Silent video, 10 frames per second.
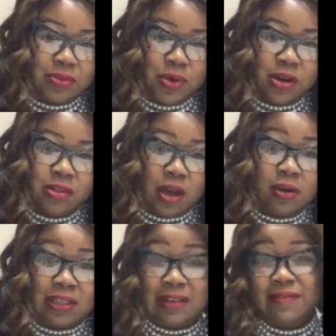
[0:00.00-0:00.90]
we are the
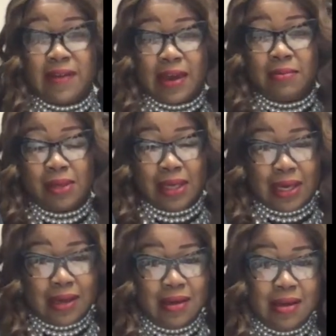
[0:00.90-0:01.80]
only family